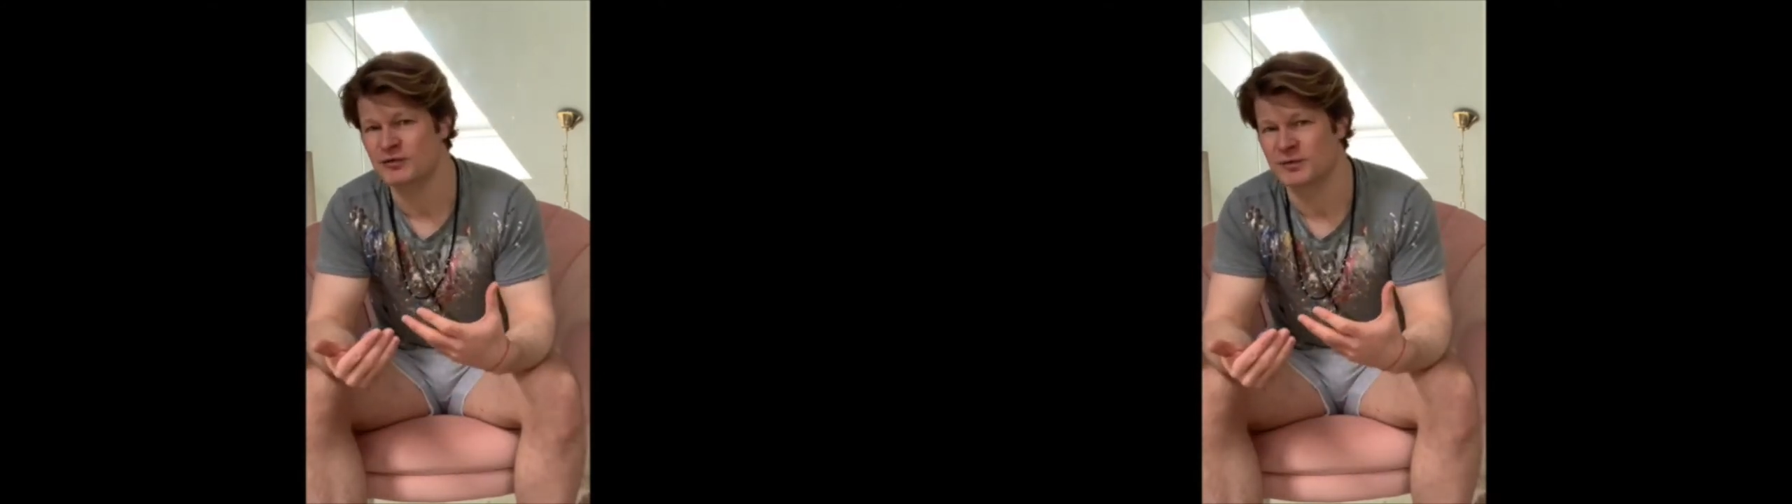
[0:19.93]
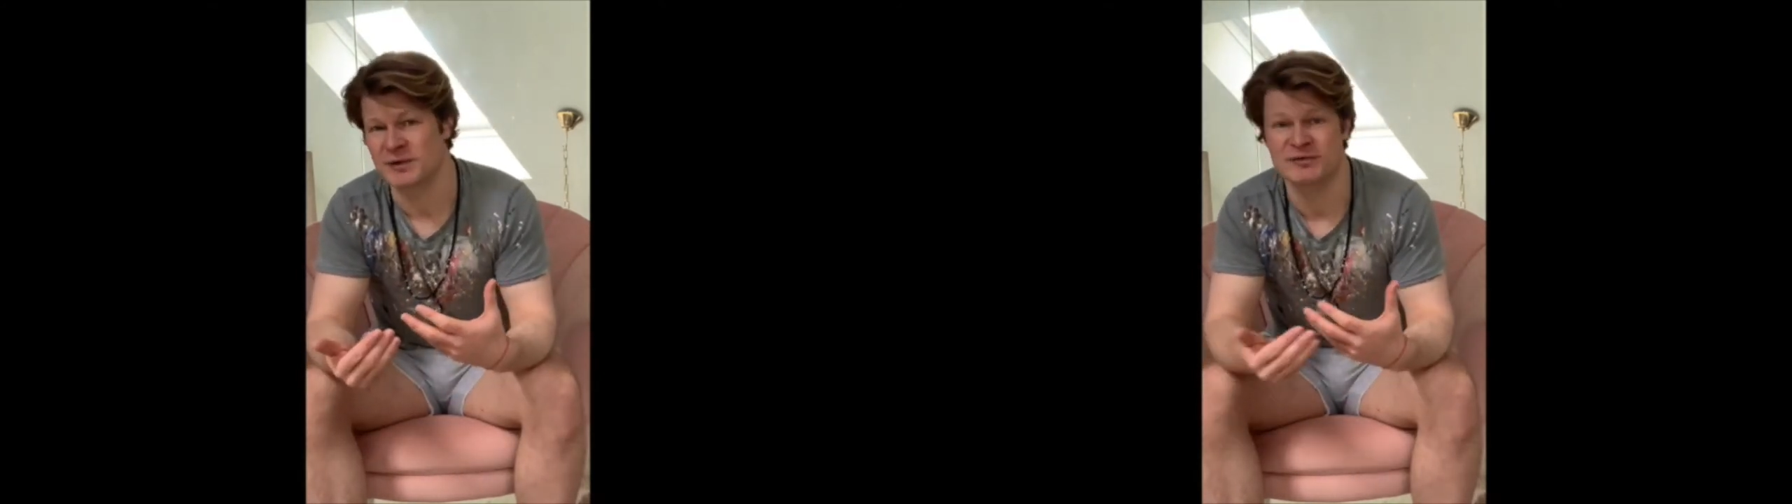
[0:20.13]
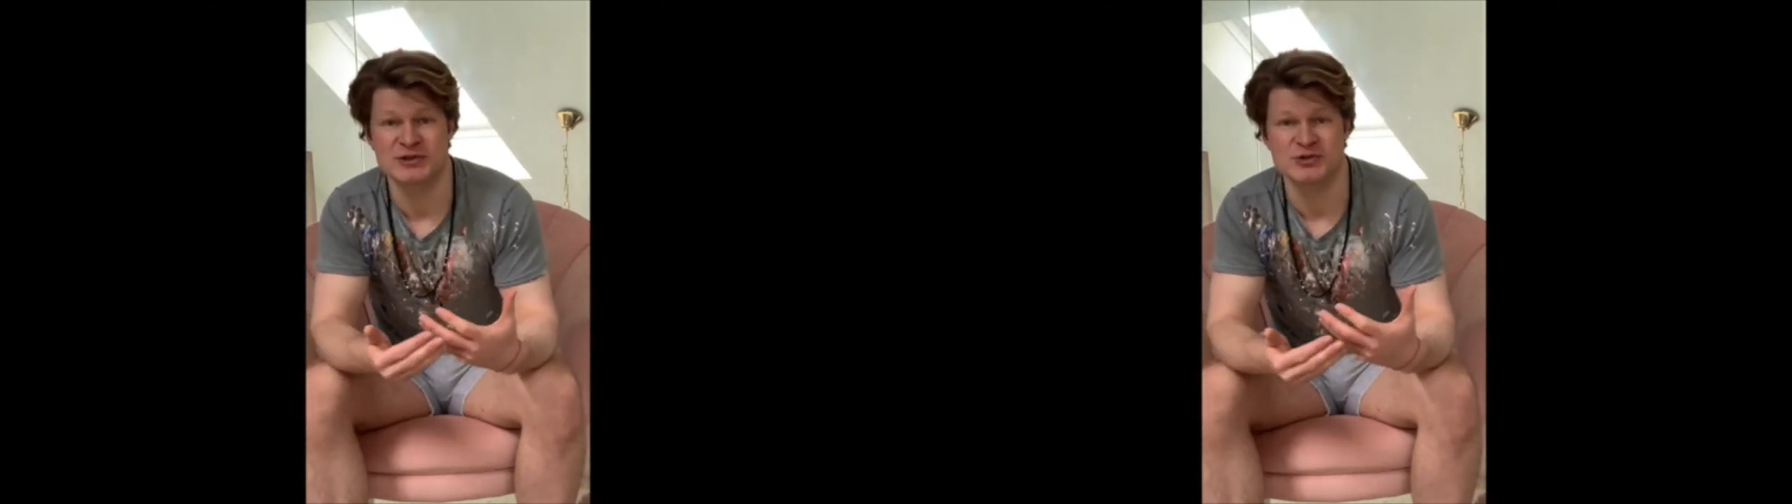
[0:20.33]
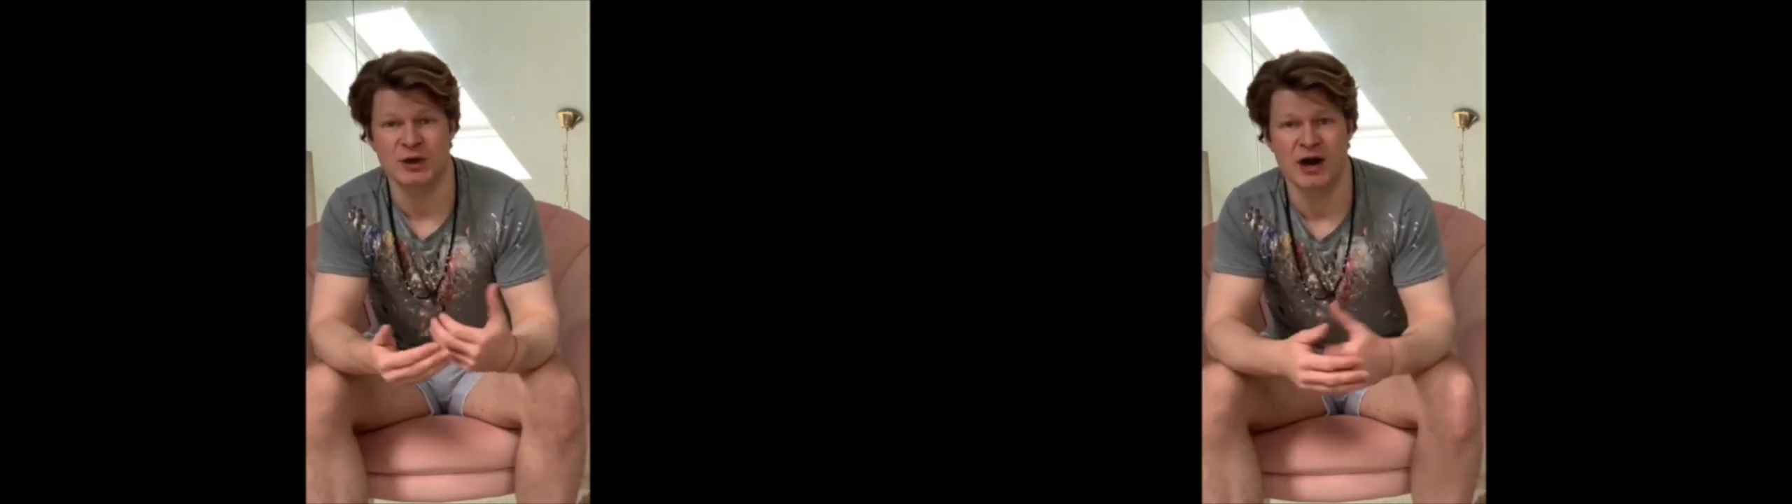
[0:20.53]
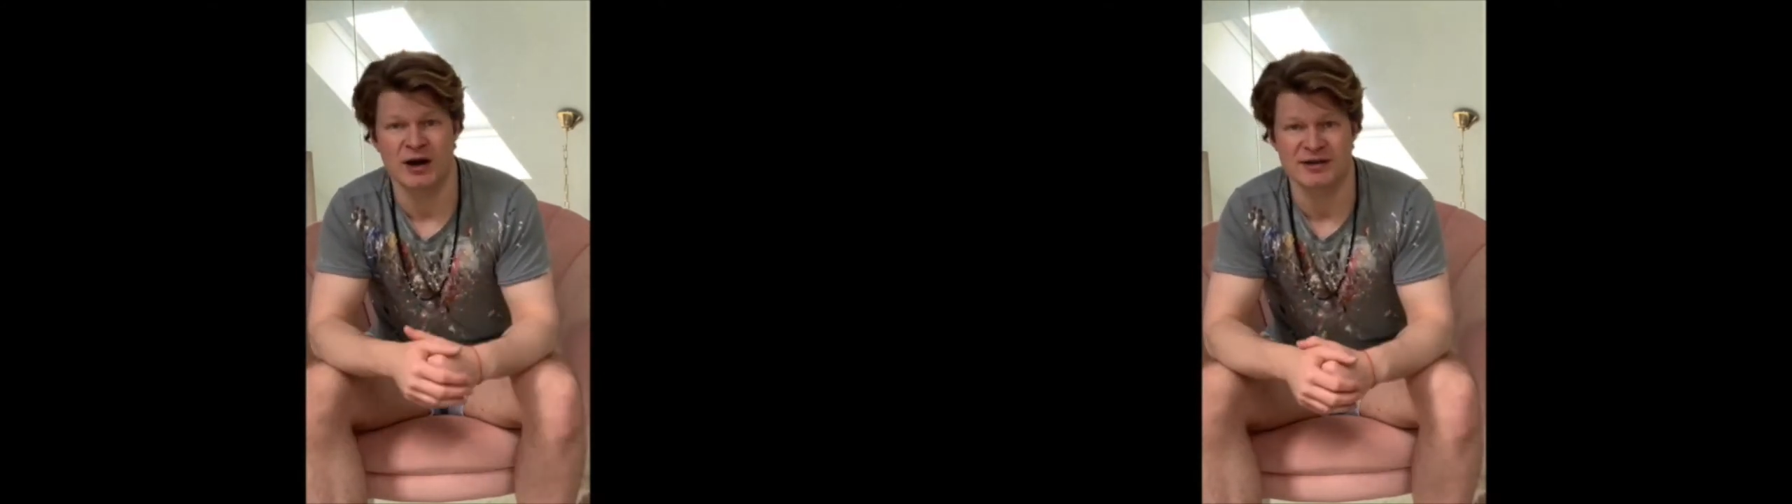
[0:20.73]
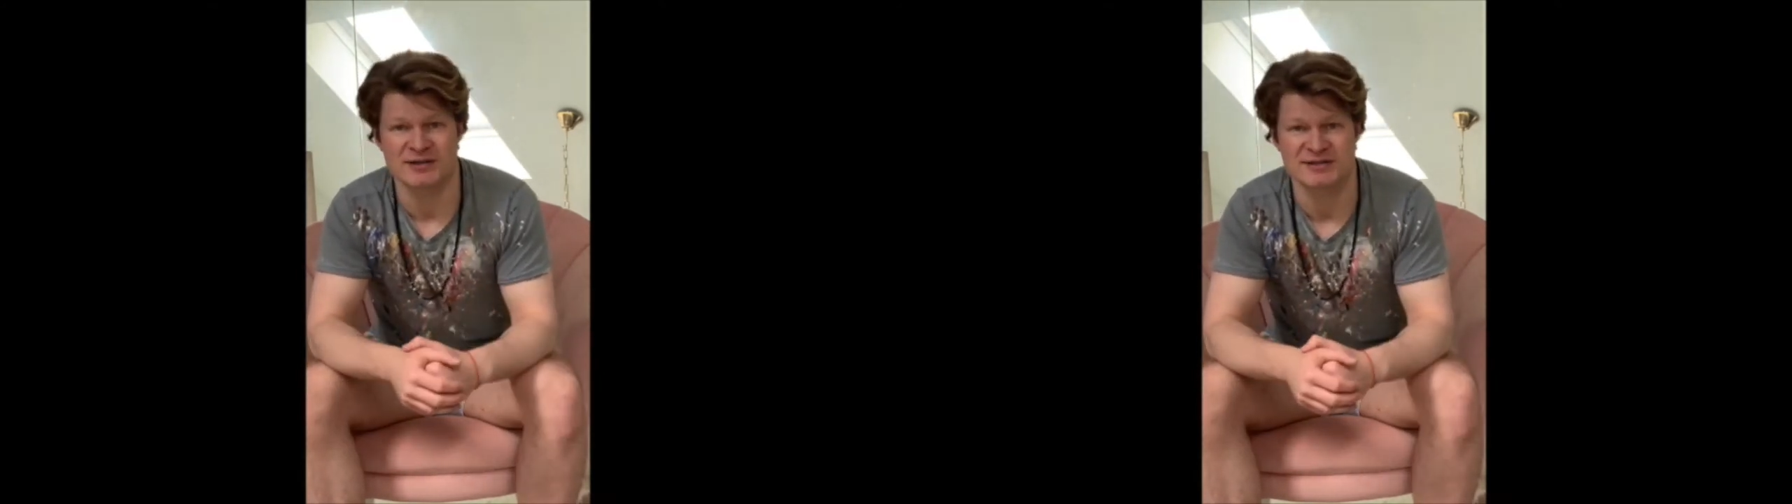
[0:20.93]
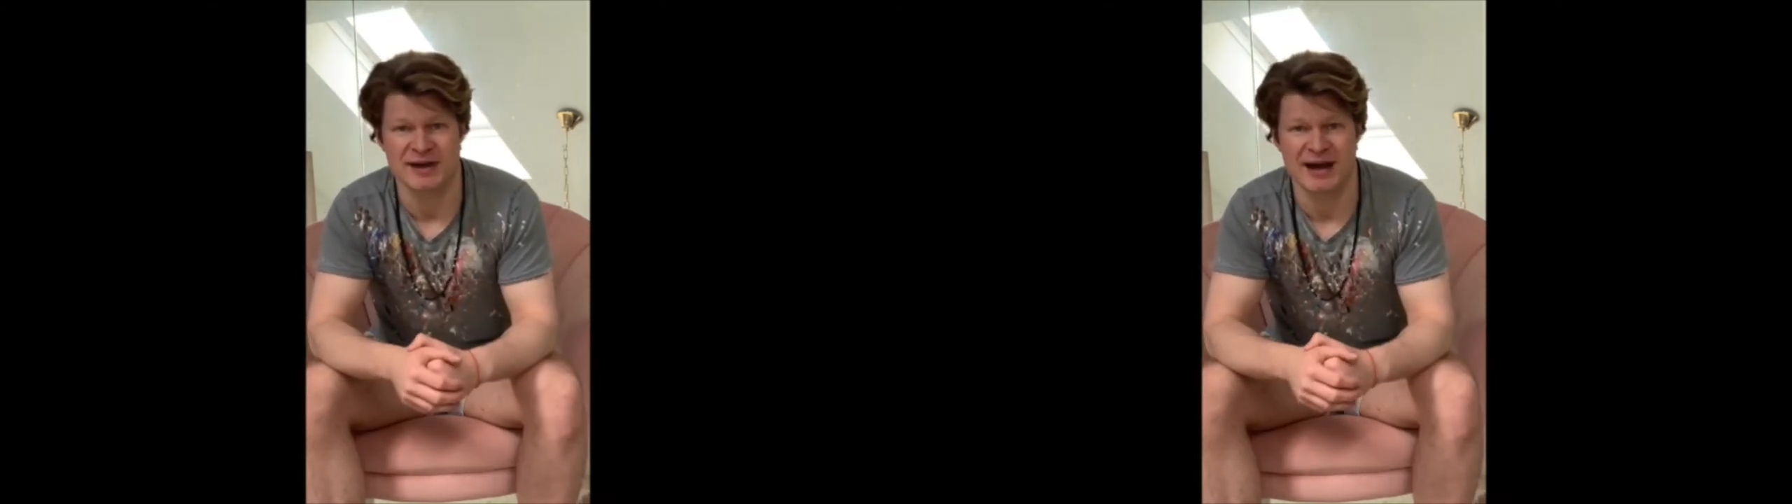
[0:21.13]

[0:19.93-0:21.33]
for my visual arts,